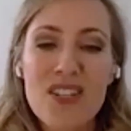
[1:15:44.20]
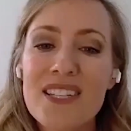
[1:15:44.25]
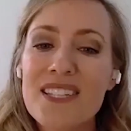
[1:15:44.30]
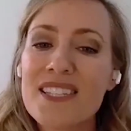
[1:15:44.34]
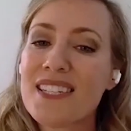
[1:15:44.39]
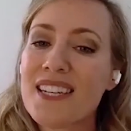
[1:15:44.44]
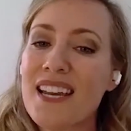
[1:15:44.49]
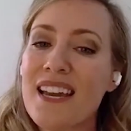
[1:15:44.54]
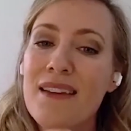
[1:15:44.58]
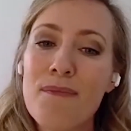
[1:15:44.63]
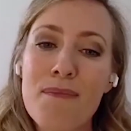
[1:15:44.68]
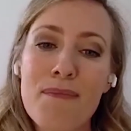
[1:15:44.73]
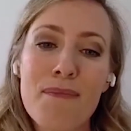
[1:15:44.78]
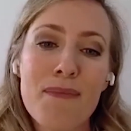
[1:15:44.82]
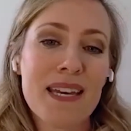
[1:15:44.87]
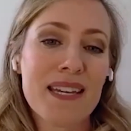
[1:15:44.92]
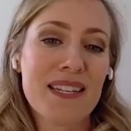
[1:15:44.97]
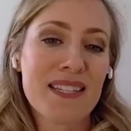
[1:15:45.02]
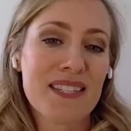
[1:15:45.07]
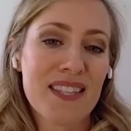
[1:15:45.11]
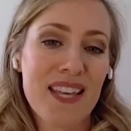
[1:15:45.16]
just I
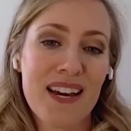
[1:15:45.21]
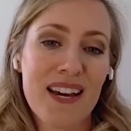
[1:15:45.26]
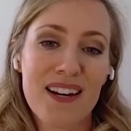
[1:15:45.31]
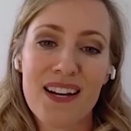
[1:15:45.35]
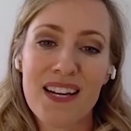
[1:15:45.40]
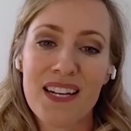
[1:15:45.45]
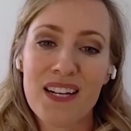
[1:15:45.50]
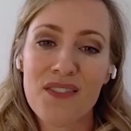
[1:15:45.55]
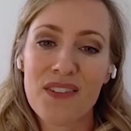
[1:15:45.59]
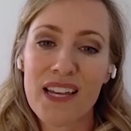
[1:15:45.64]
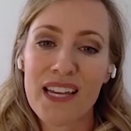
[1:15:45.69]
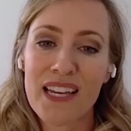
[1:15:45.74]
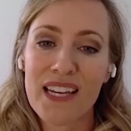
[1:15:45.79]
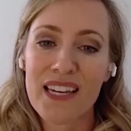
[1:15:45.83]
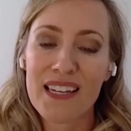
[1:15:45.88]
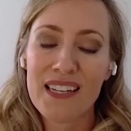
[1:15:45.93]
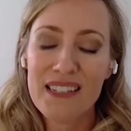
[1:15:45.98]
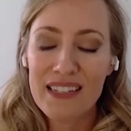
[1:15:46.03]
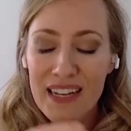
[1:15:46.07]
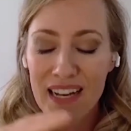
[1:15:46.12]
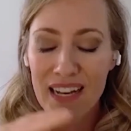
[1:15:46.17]
miss that kind of like
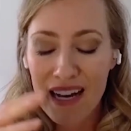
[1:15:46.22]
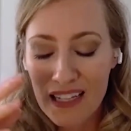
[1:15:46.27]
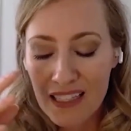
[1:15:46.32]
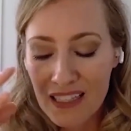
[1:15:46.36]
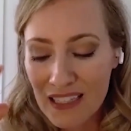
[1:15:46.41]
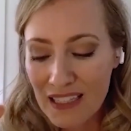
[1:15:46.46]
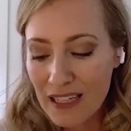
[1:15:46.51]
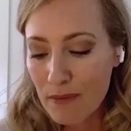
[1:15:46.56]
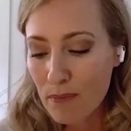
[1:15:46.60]
how much,